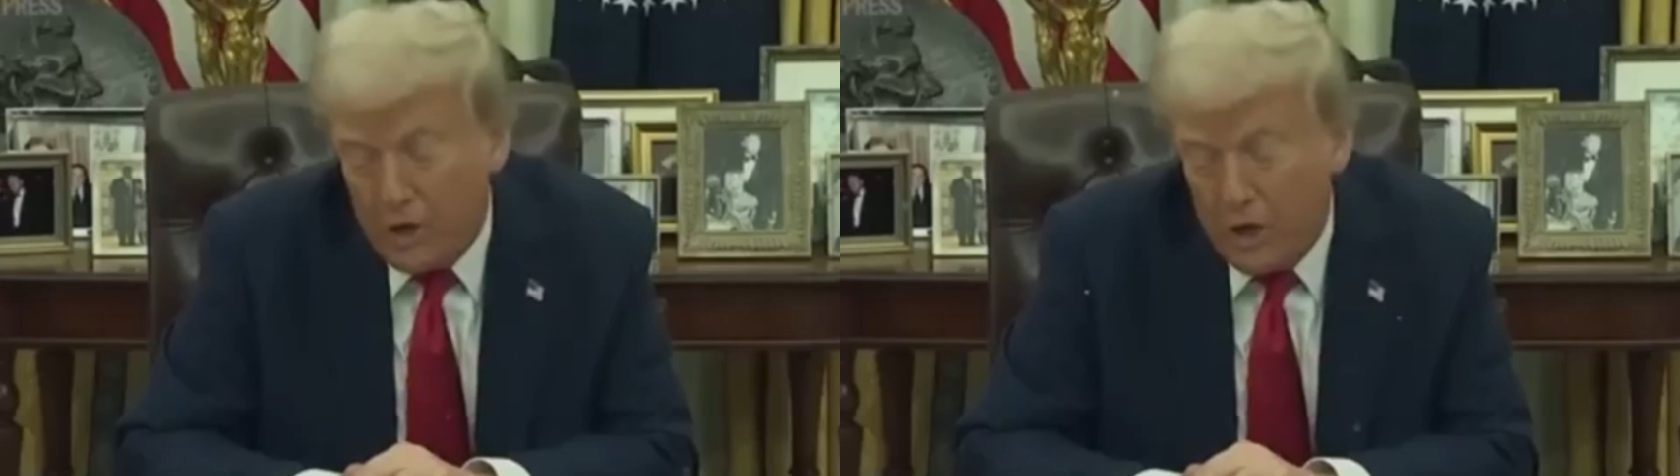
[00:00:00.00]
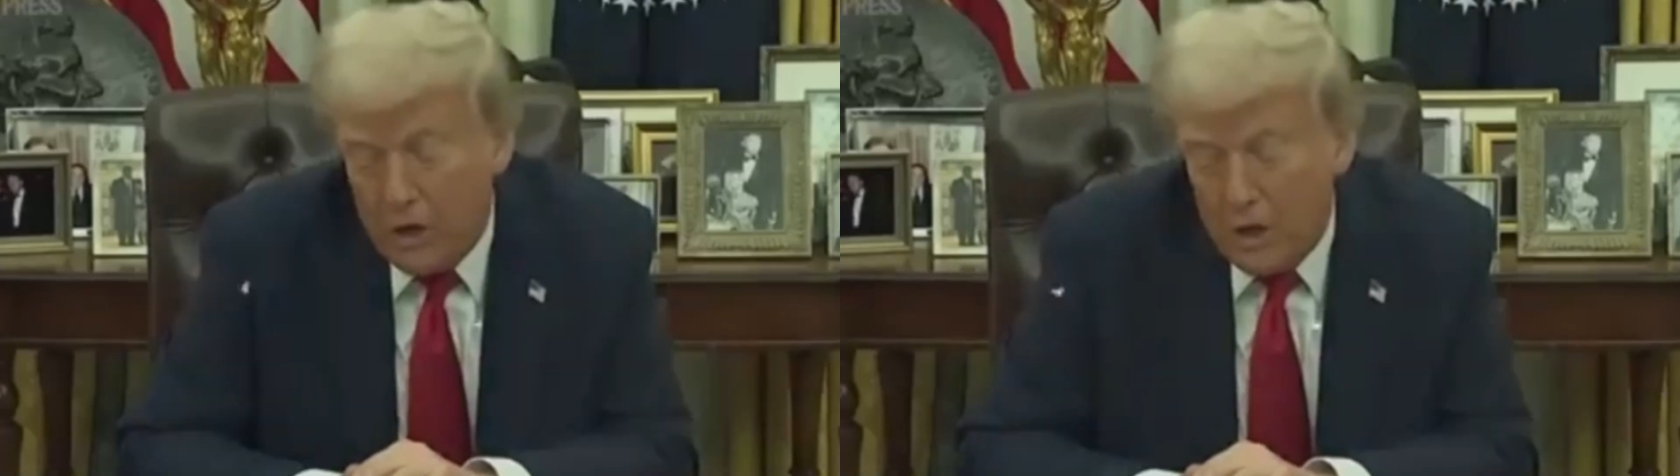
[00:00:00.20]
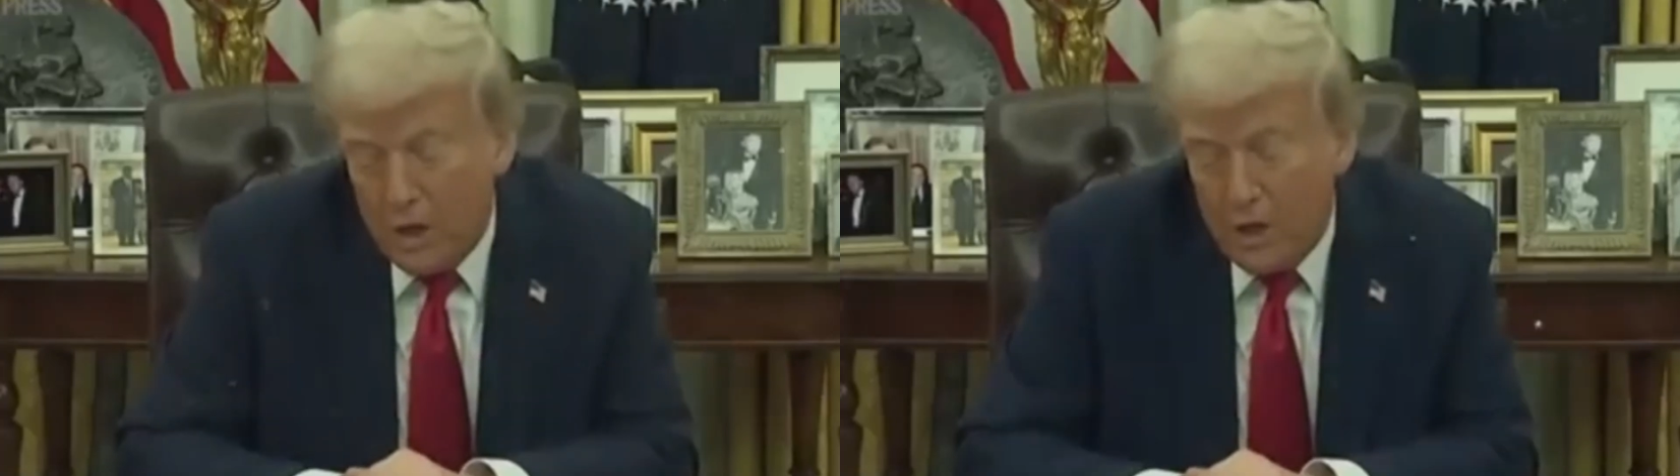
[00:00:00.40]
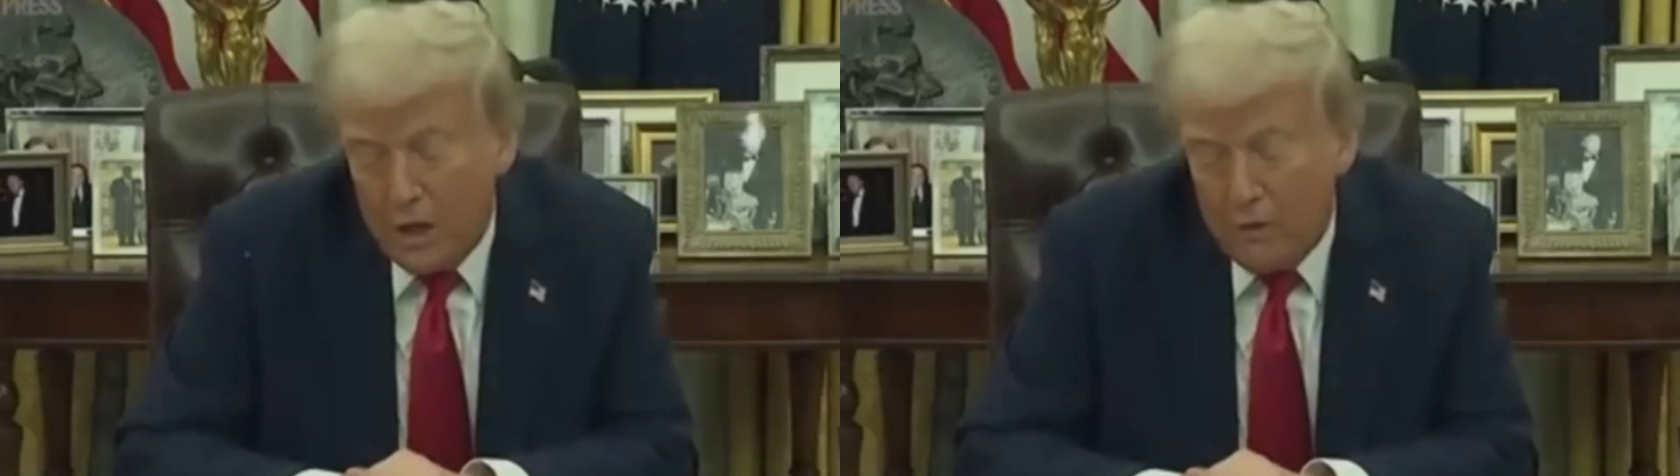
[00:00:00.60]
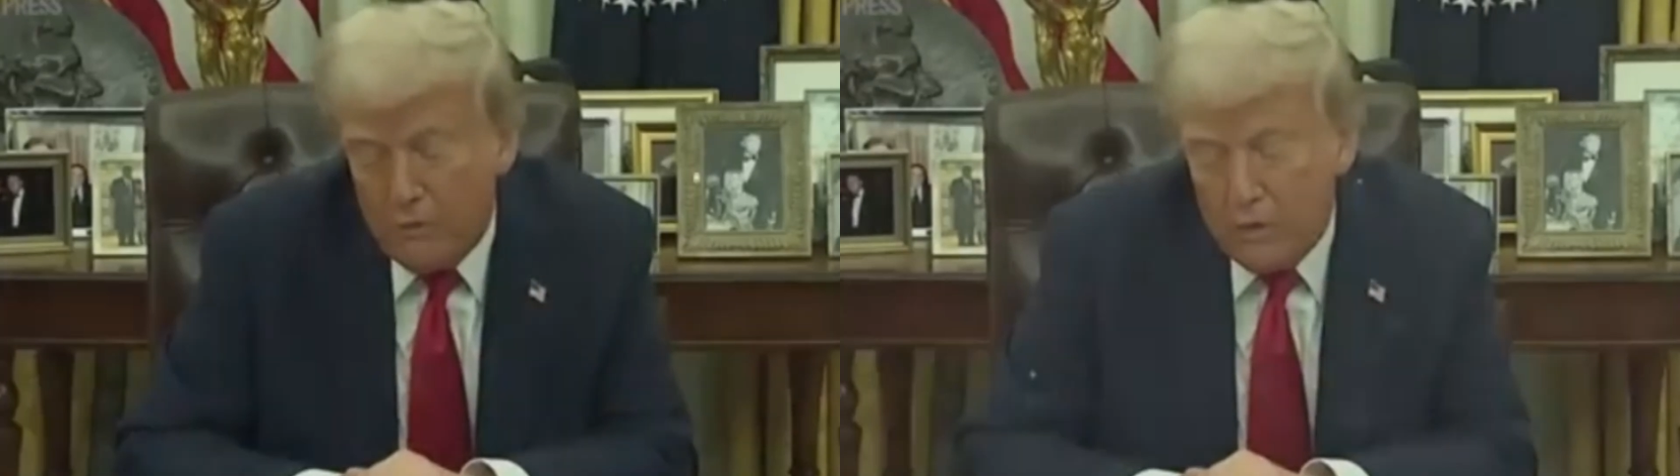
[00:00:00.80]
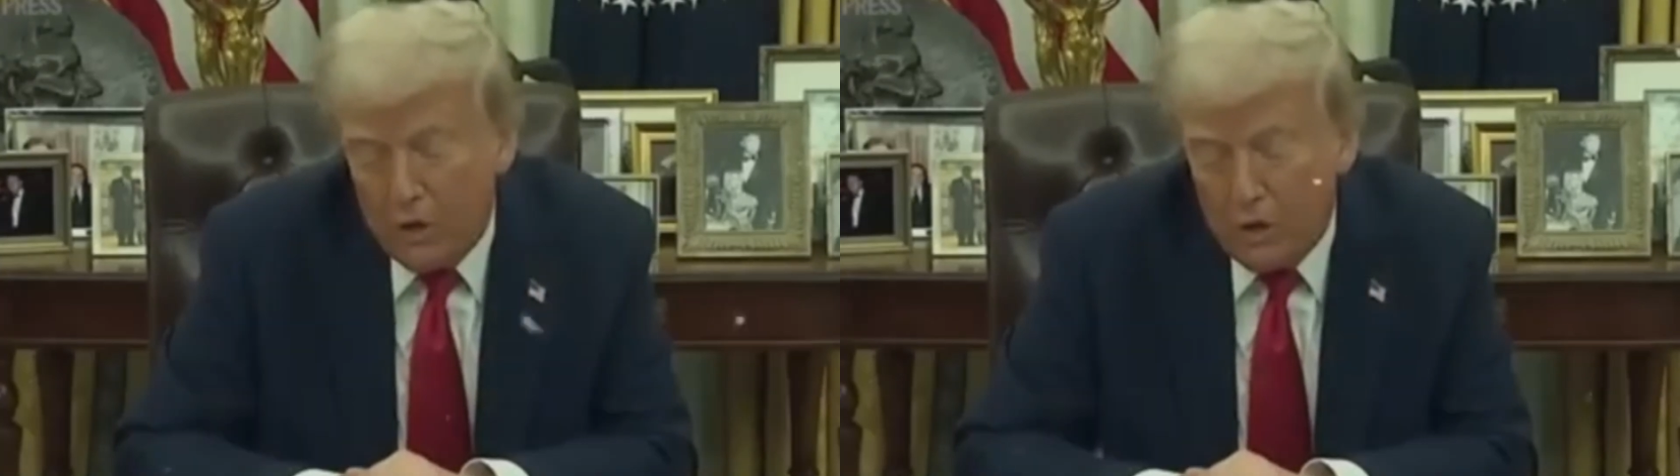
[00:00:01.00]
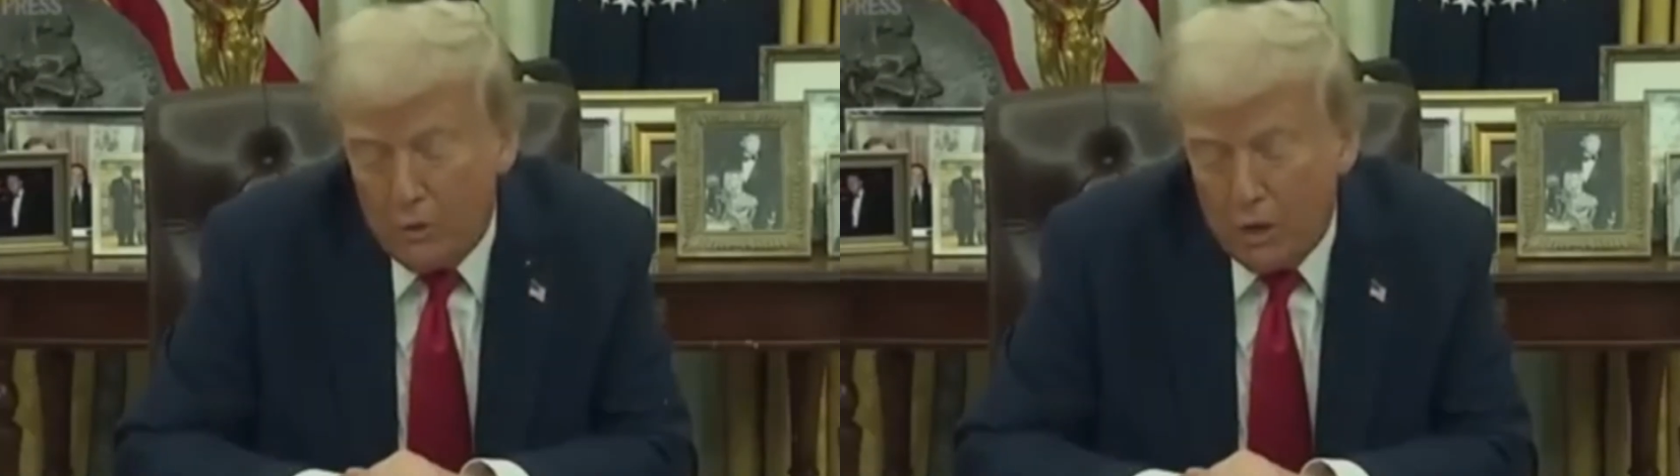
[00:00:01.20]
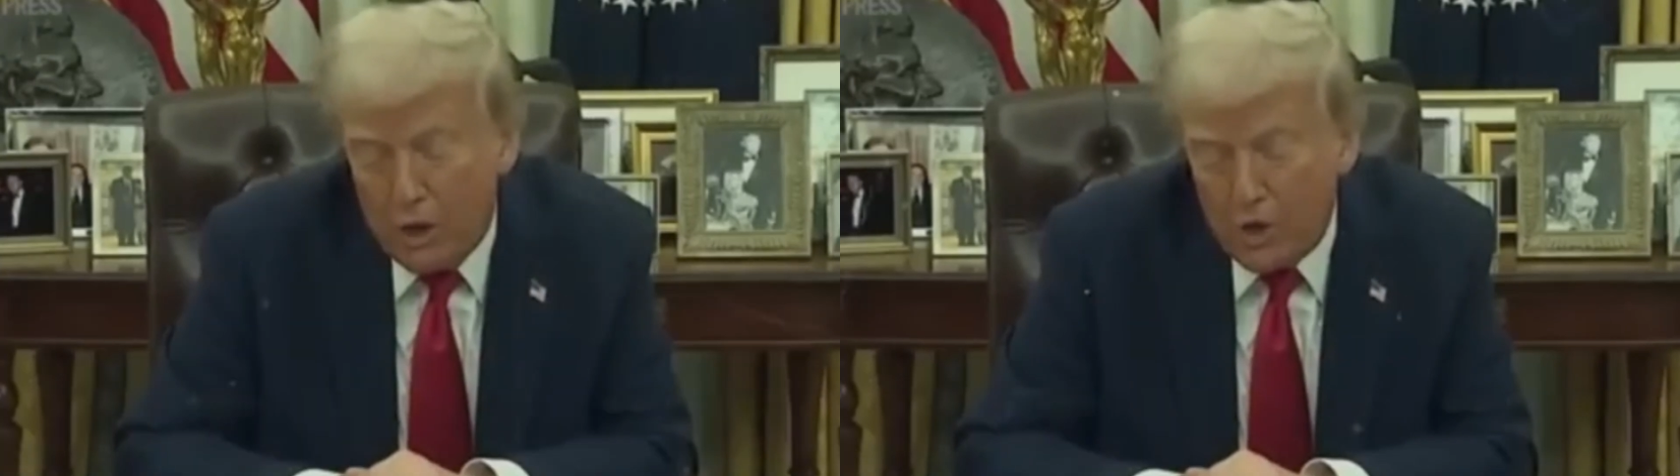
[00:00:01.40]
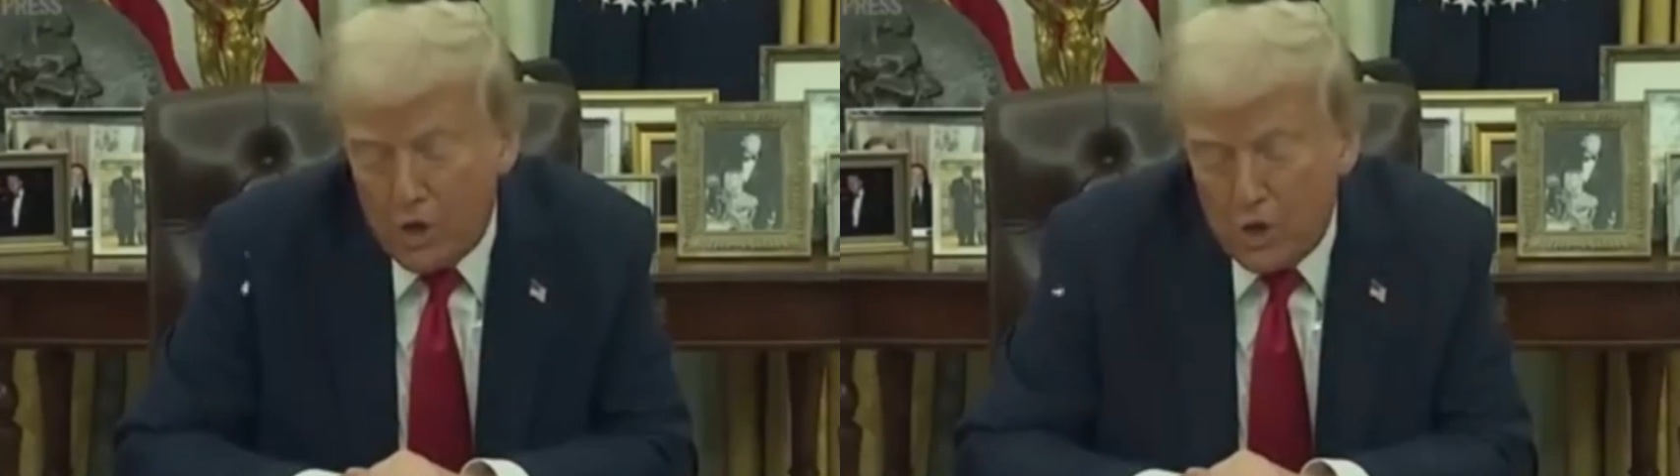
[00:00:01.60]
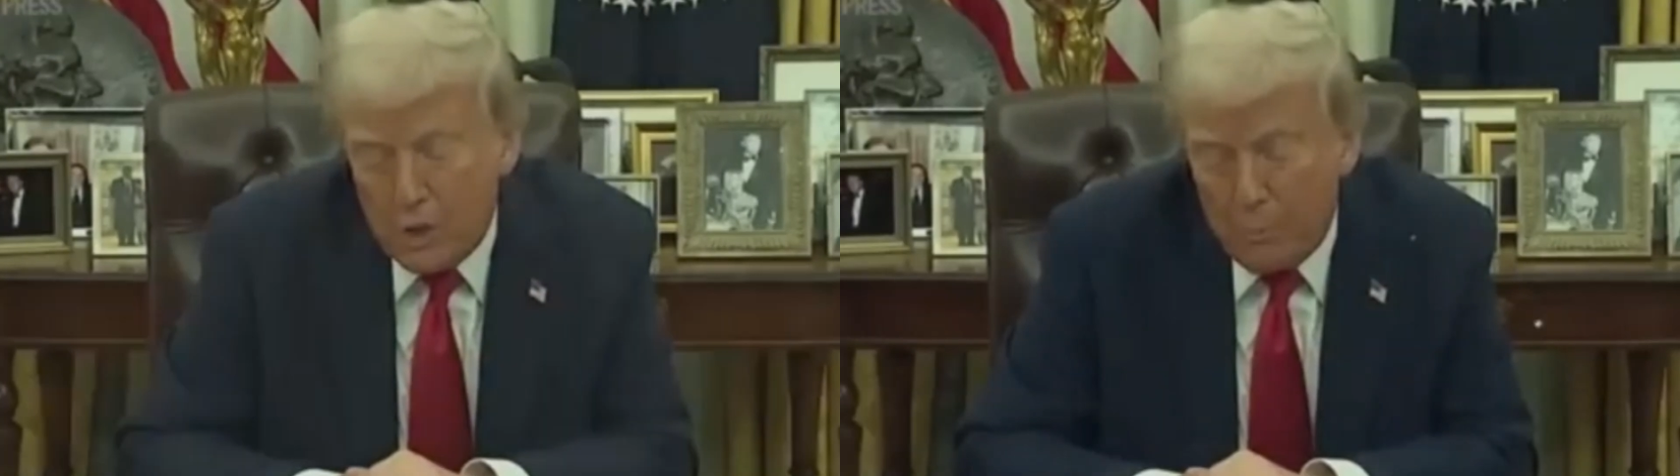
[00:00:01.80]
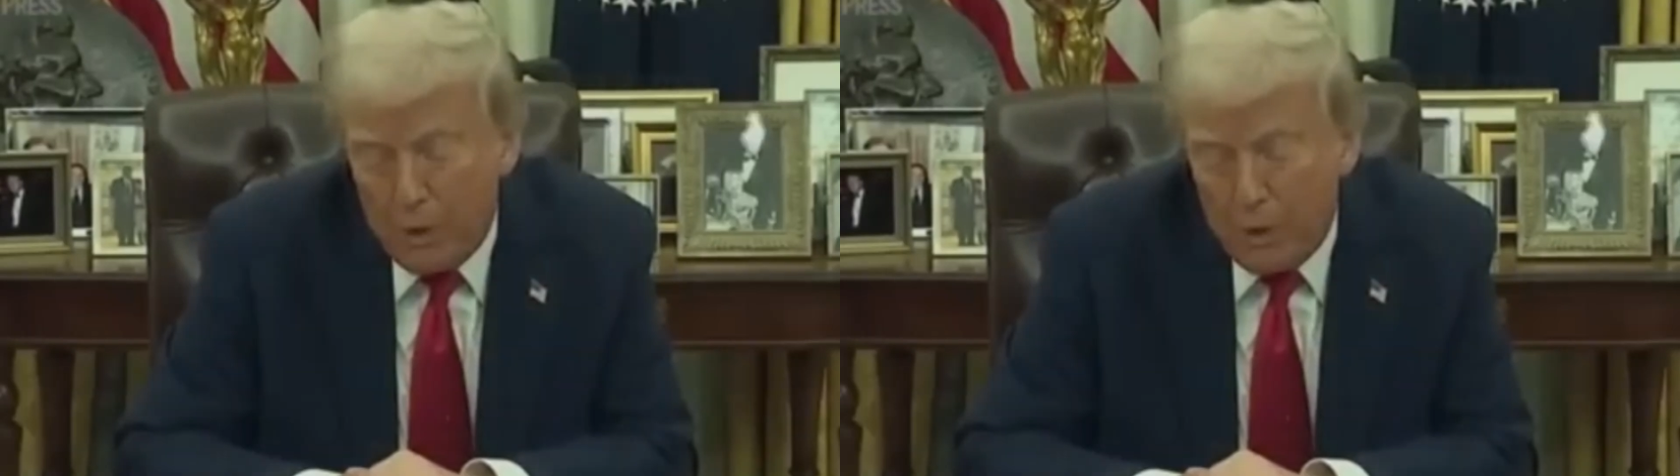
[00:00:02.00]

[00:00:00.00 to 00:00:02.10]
Bonnie, ran a modeling agency.